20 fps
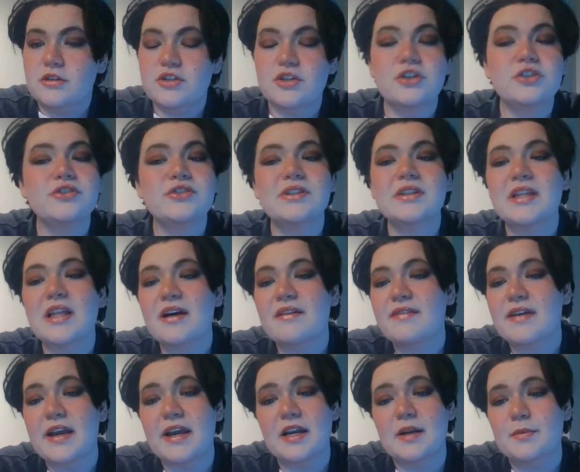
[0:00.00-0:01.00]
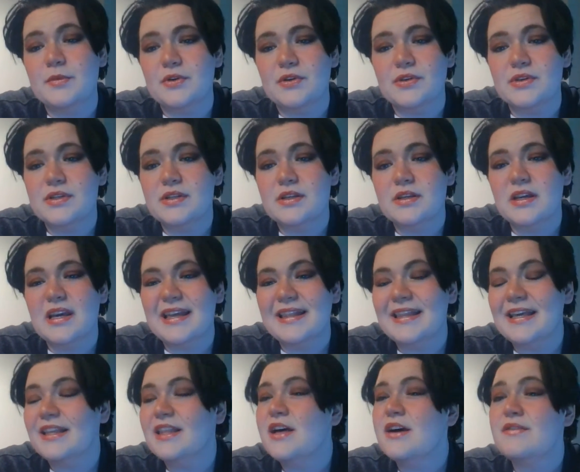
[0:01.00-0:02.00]
Children love animals.
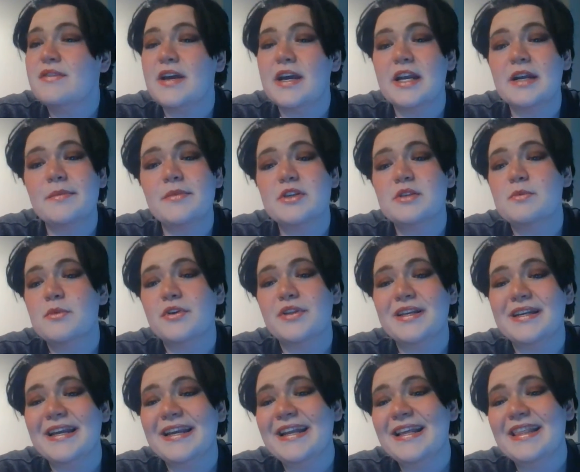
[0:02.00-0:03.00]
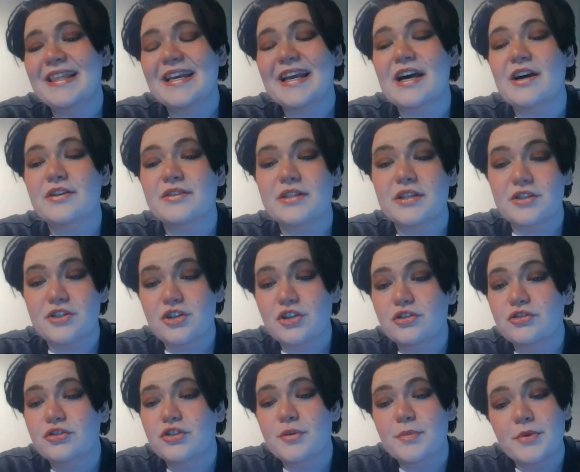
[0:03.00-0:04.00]
They love animals more than anything else, and
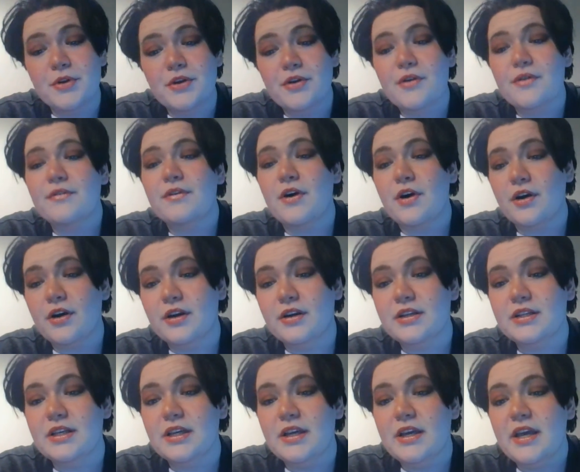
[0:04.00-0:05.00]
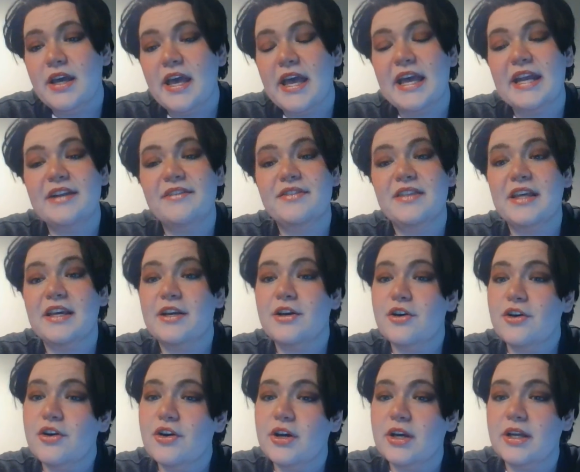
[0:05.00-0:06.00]
children are pure of heart. And if they
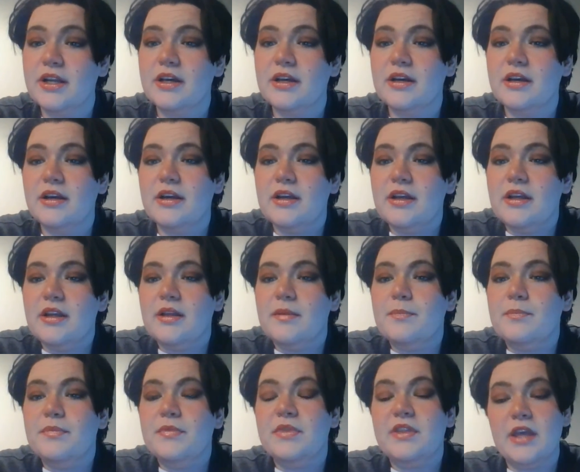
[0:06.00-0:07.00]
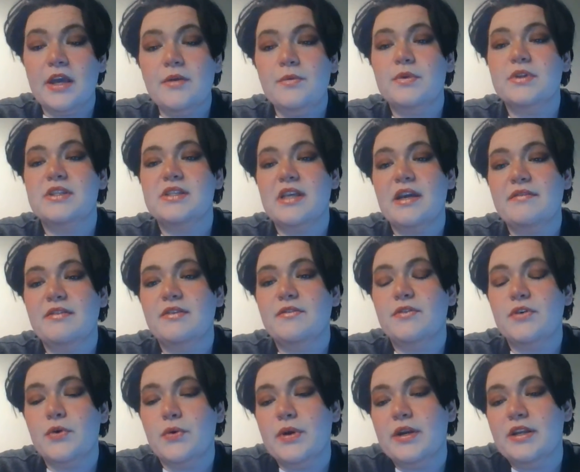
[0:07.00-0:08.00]
could, they would save the
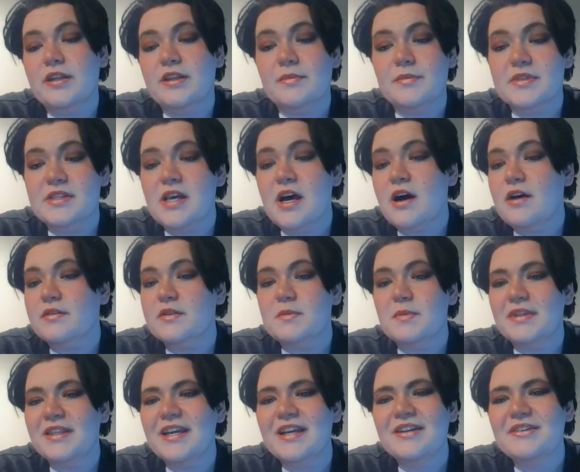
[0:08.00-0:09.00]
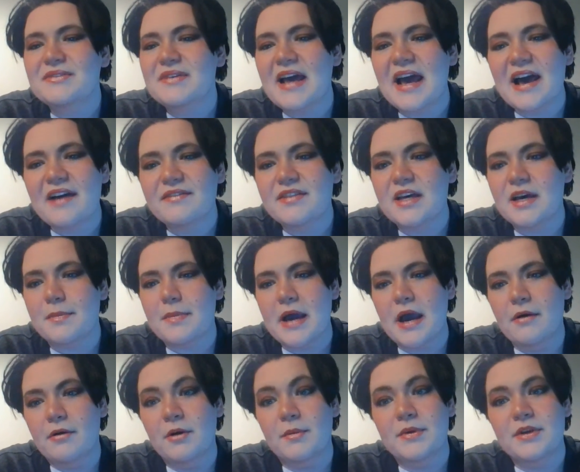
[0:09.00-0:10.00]
vaquita themselves, but they don't have that
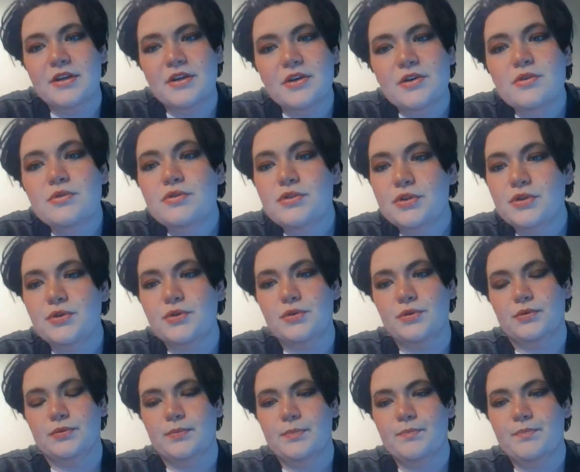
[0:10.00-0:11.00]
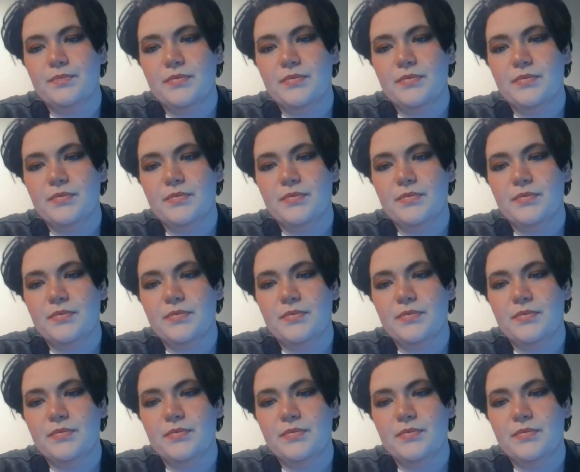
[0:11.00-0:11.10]
power, but you do.